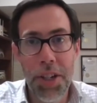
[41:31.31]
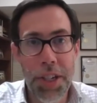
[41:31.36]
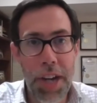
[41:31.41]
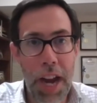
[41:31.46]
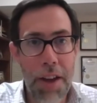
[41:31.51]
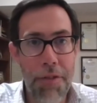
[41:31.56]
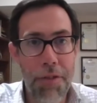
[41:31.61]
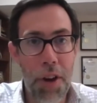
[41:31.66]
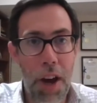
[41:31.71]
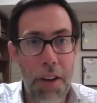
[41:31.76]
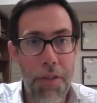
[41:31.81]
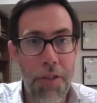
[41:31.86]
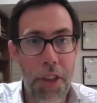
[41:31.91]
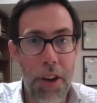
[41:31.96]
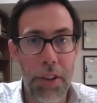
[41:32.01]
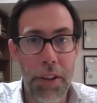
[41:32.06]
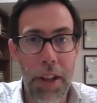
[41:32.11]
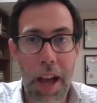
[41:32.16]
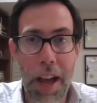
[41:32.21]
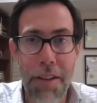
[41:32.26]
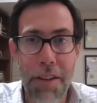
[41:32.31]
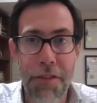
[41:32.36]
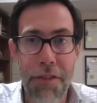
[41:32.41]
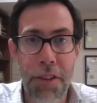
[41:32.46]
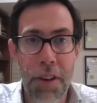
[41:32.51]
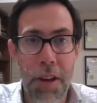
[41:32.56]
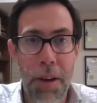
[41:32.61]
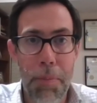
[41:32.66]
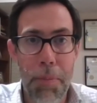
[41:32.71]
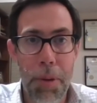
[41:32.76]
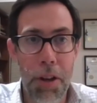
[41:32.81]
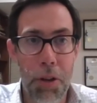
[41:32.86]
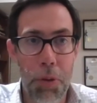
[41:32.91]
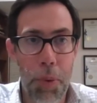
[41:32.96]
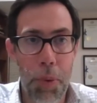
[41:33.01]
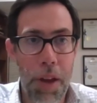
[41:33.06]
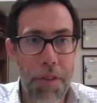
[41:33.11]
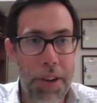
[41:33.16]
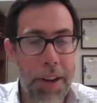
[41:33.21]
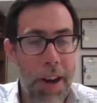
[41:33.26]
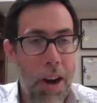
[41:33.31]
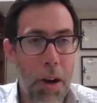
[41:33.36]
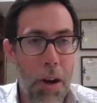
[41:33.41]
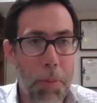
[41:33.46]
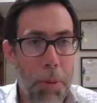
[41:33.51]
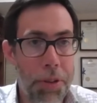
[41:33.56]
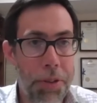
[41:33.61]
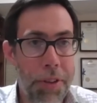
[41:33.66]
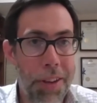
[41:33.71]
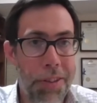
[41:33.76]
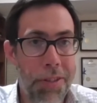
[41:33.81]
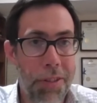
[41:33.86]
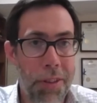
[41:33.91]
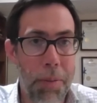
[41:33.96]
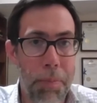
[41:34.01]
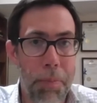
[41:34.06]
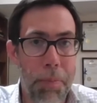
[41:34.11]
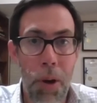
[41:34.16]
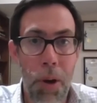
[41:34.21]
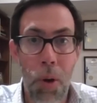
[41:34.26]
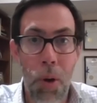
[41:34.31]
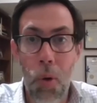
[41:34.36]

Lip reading: shaved off their life because we have a terrible system,